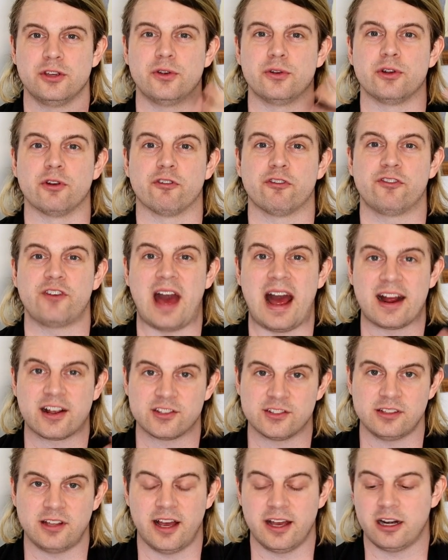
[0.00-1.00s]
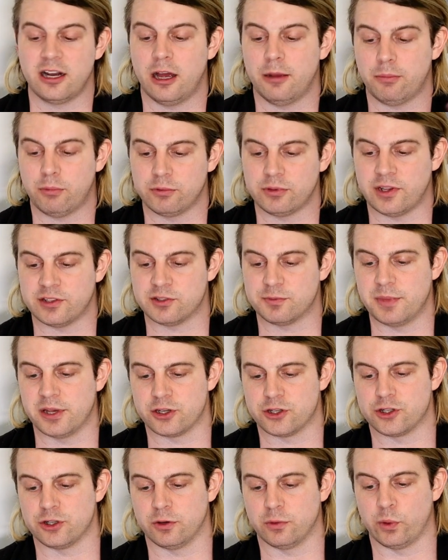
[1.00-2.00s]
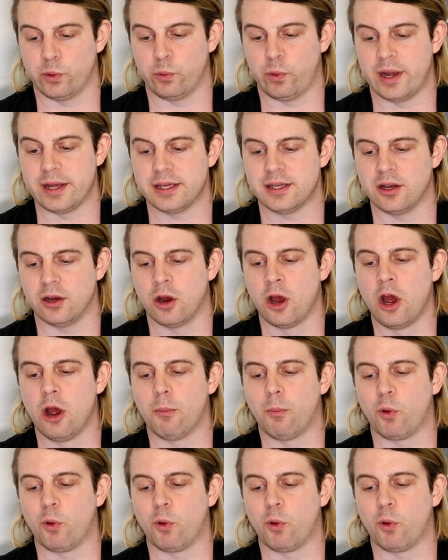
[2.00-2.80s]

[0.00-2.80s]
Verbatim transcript: you know, your facts line up. Well, let's make sure we're right here.